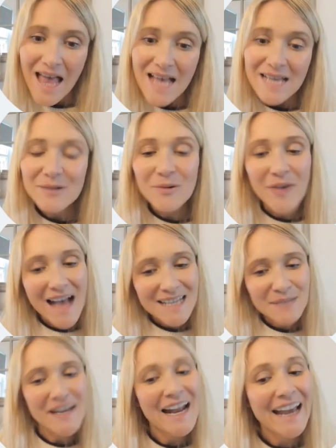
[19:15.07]
So that's
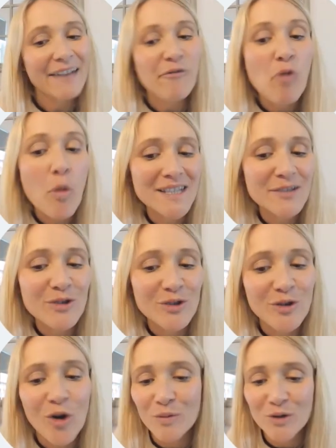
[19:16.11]
been a kind of
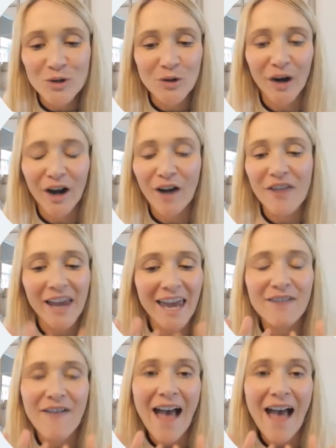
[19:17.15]
whistle-stop tour of the kind of